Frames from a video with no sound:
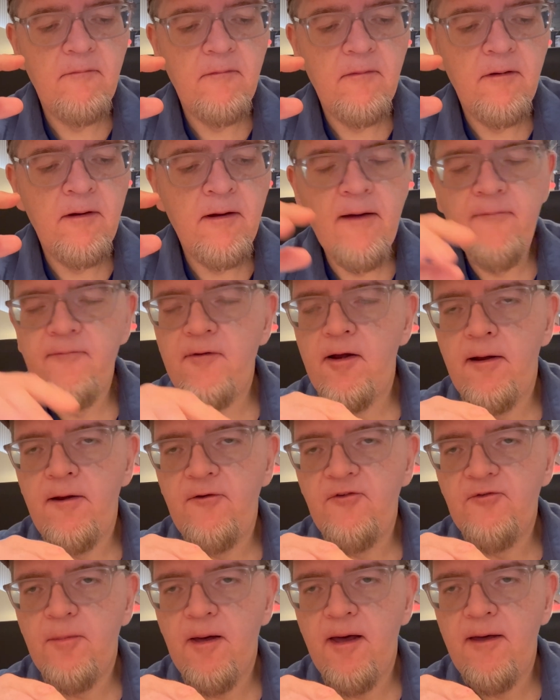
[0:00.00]
not very
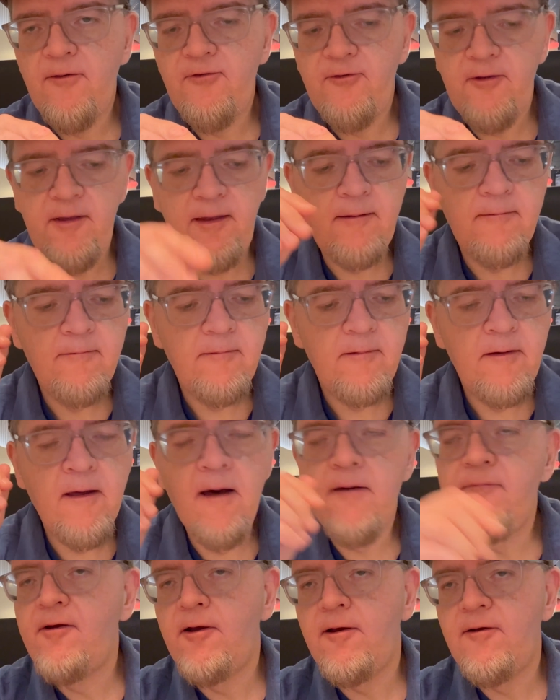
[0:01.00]
spicy,
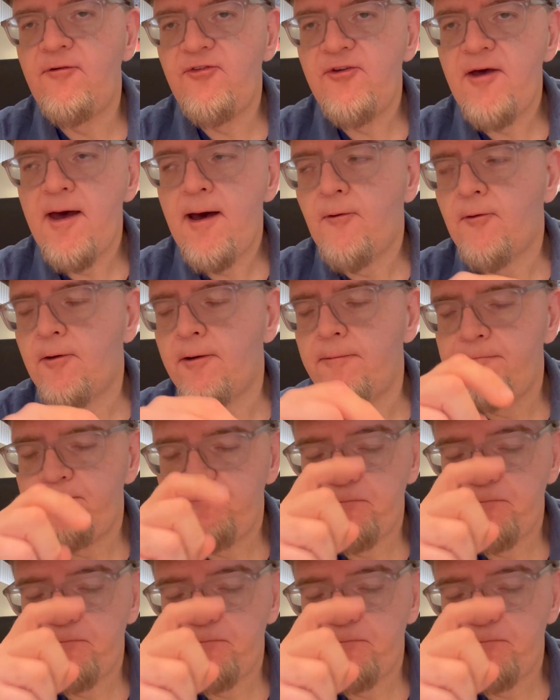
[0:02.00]
not very sour,